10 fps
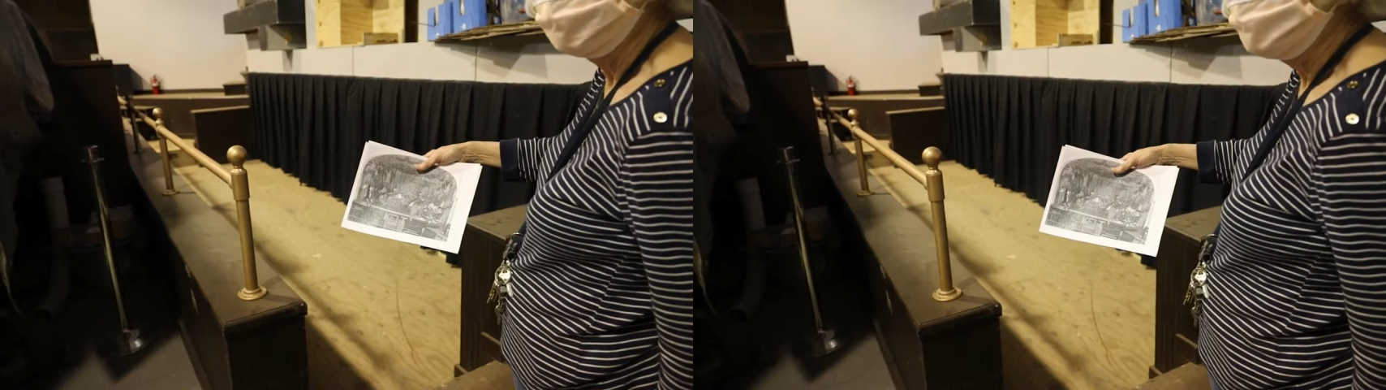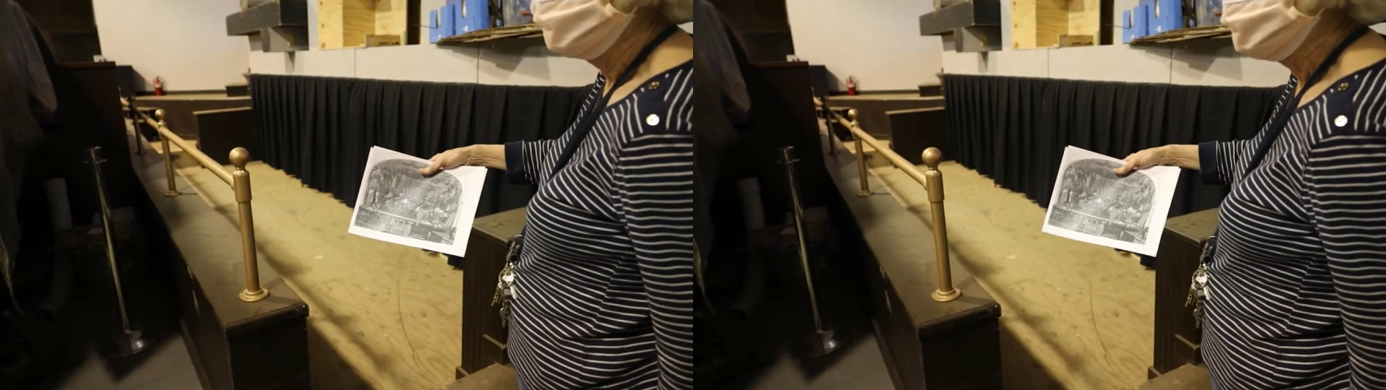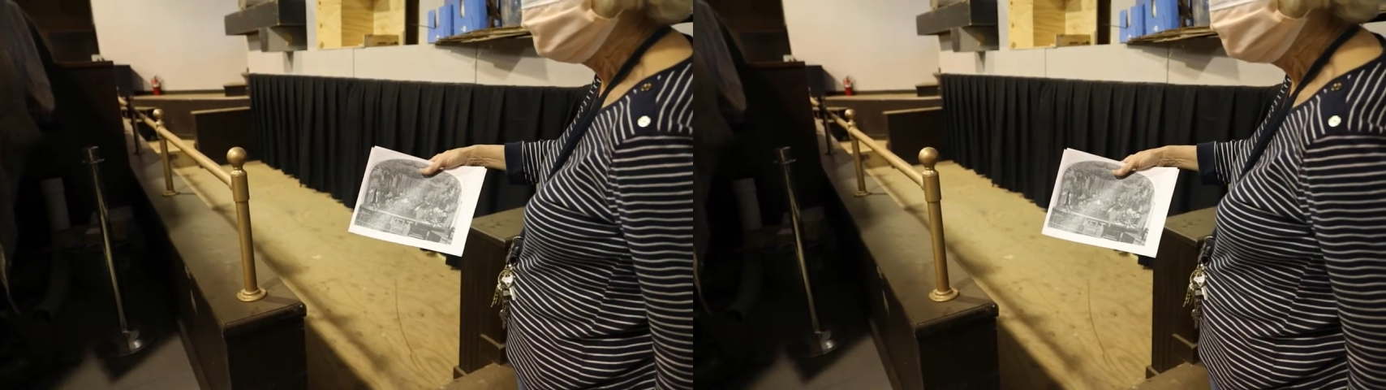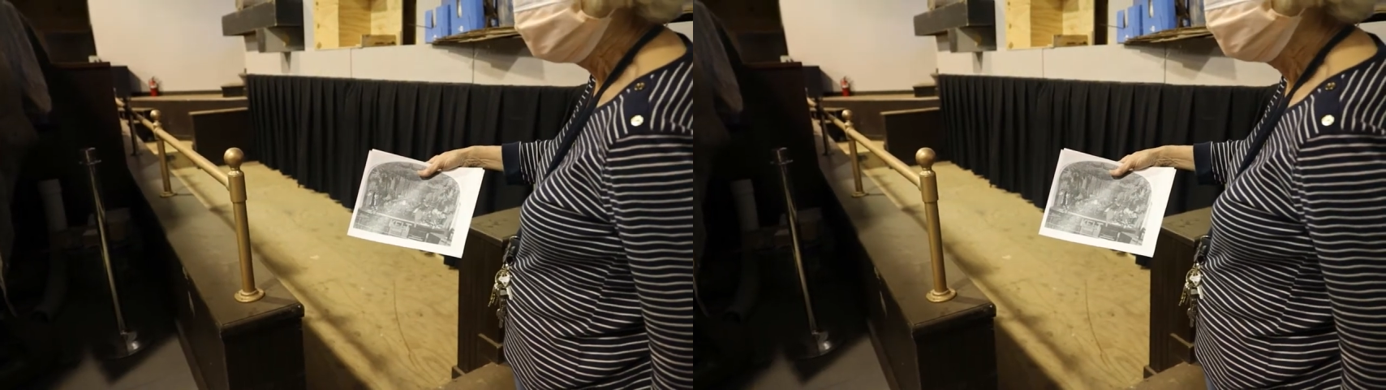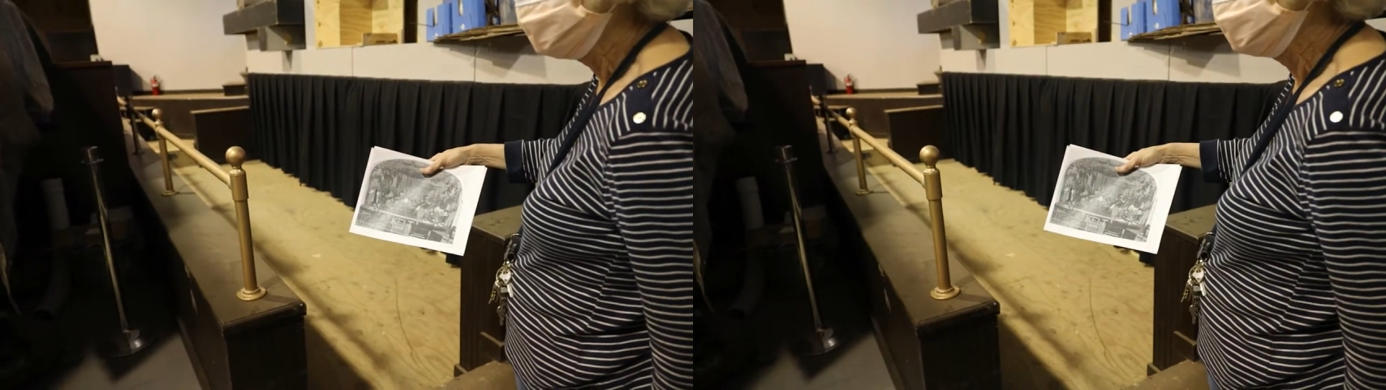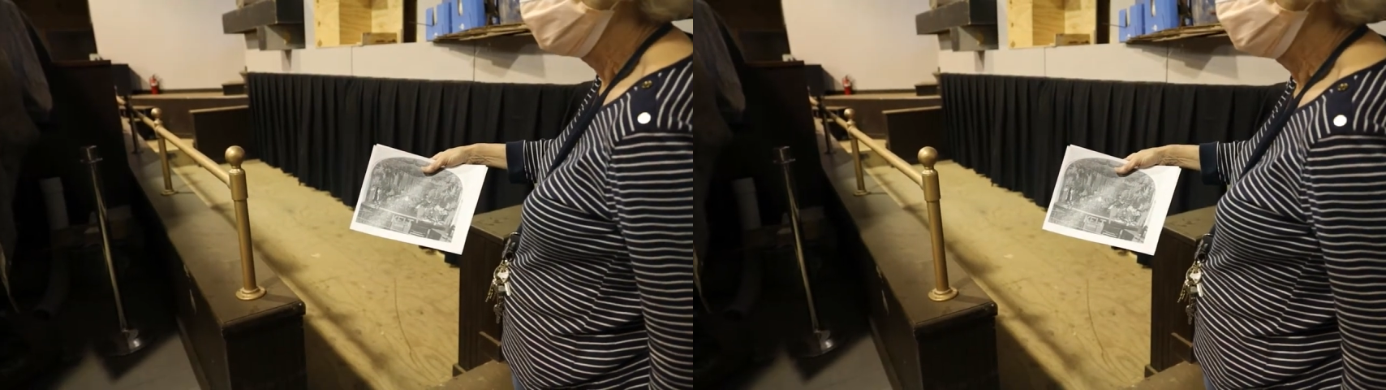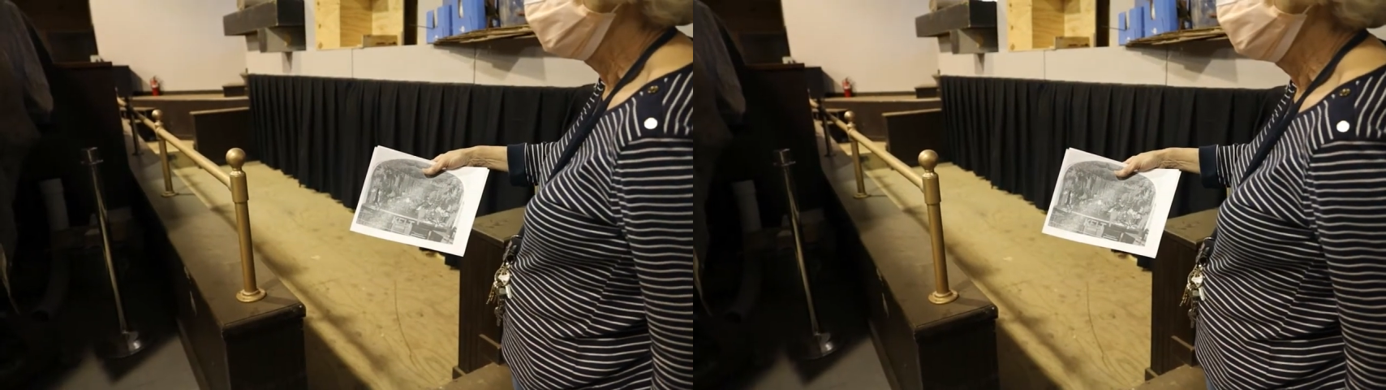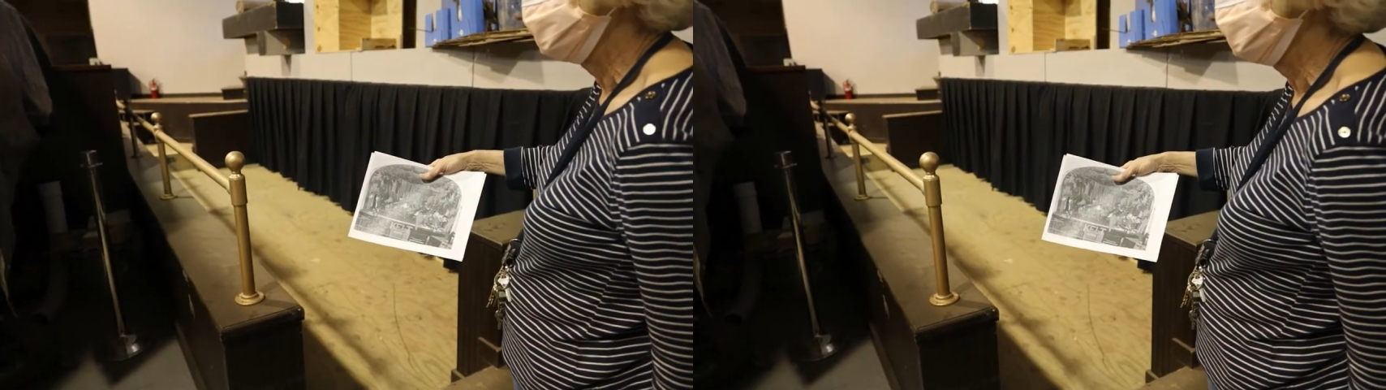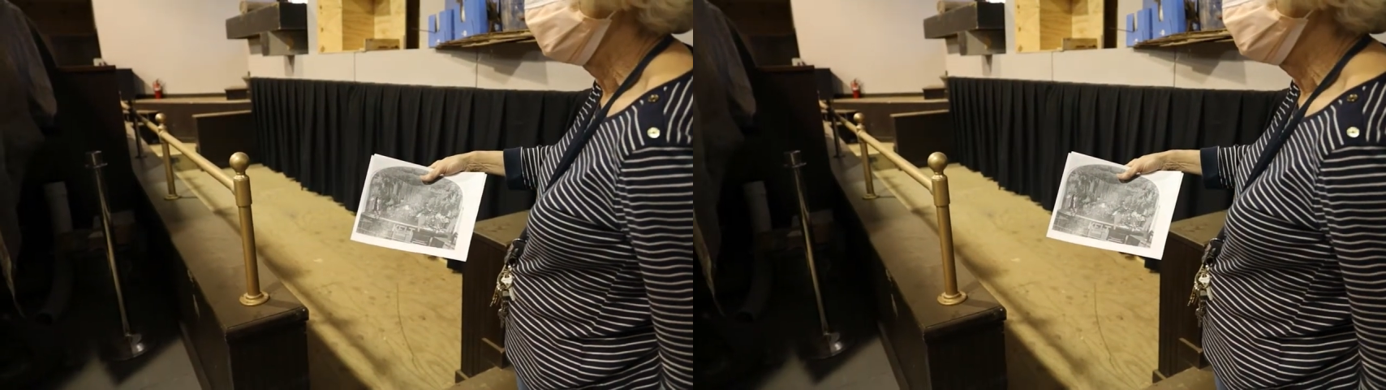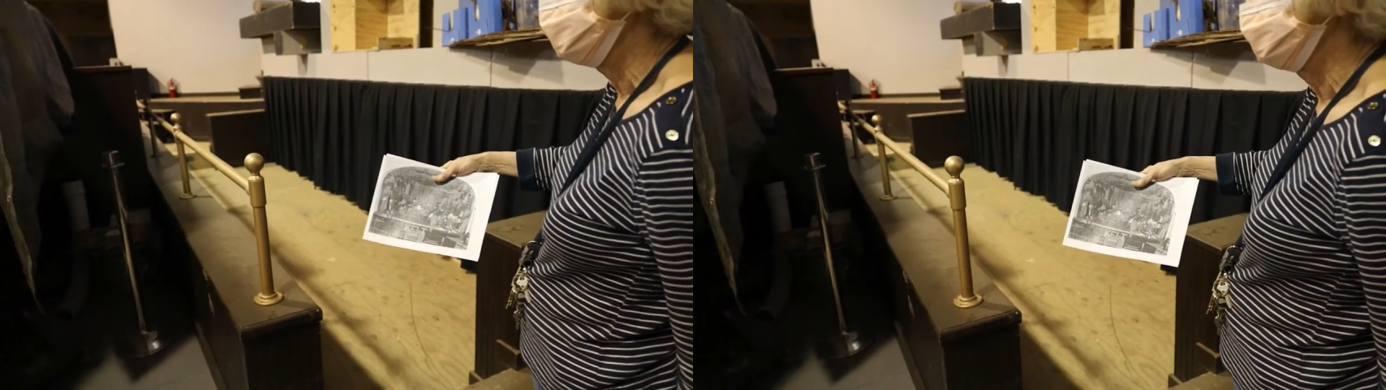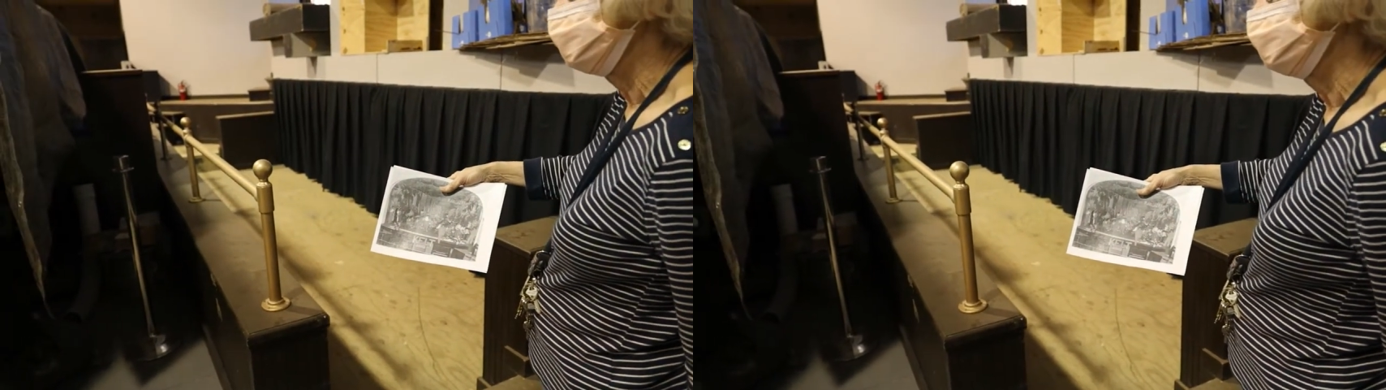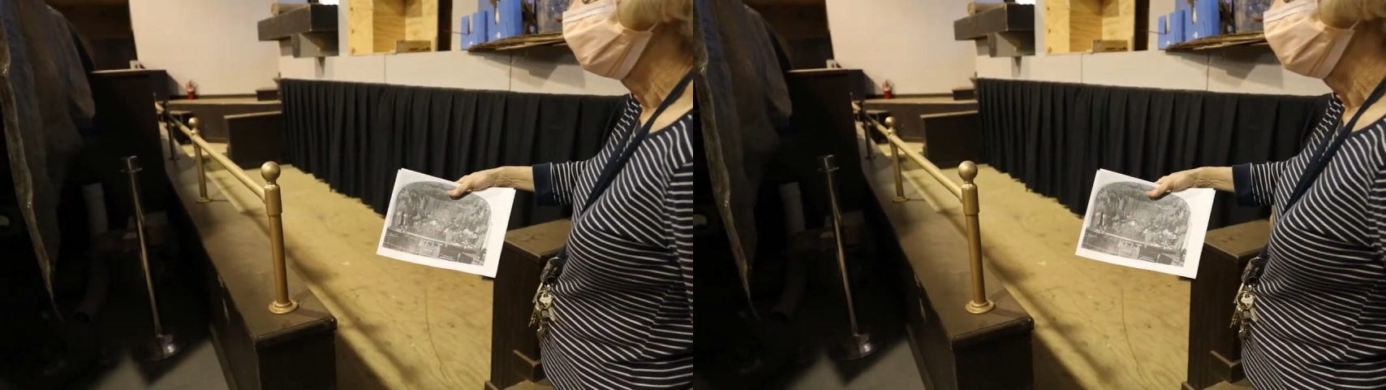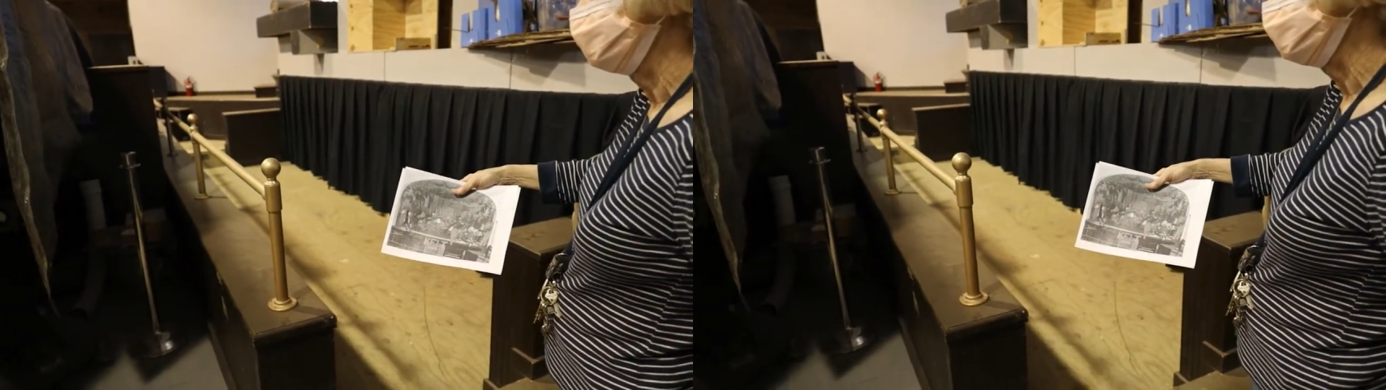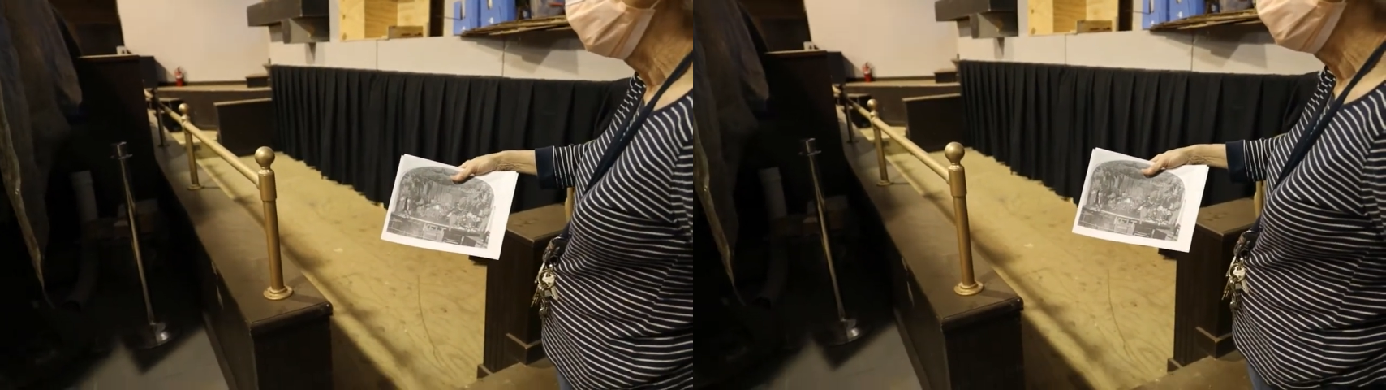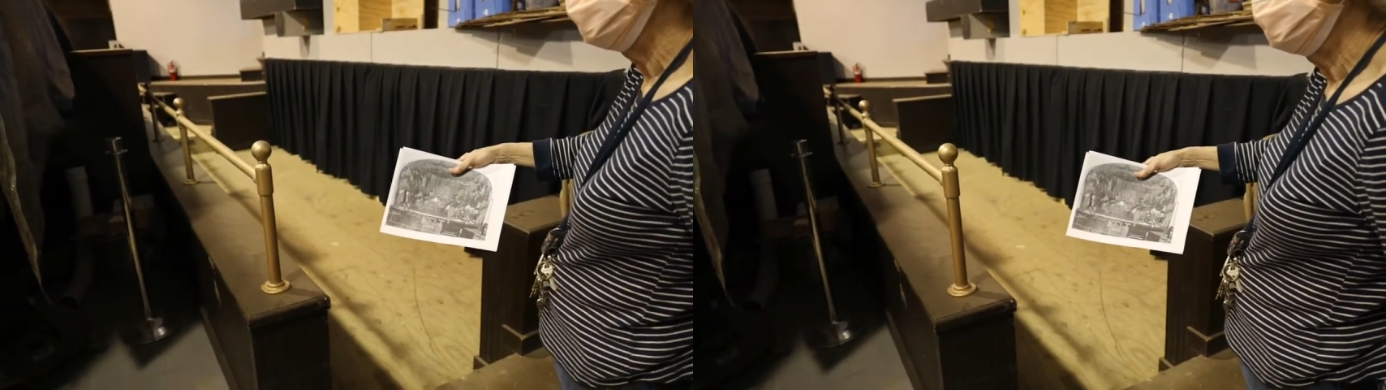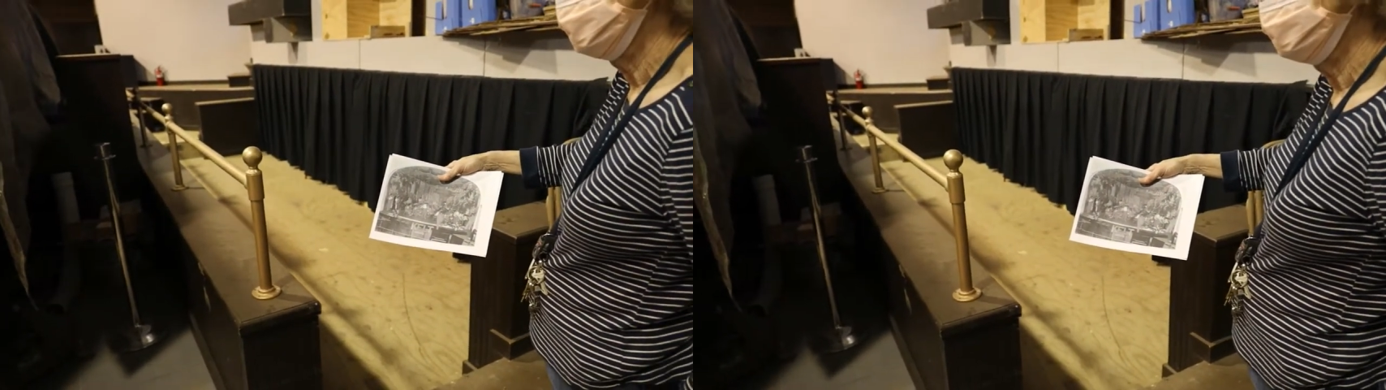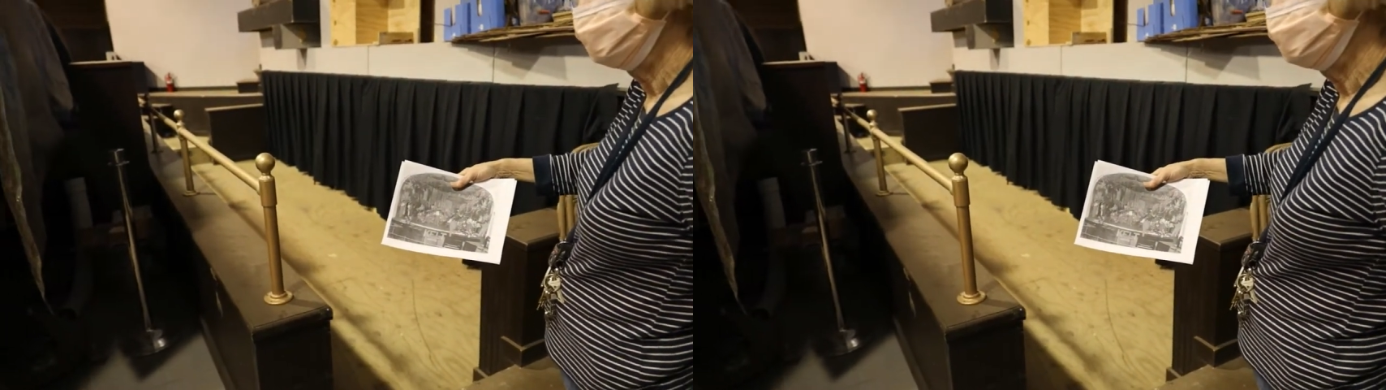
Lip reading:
Nobody's mouth can be seen.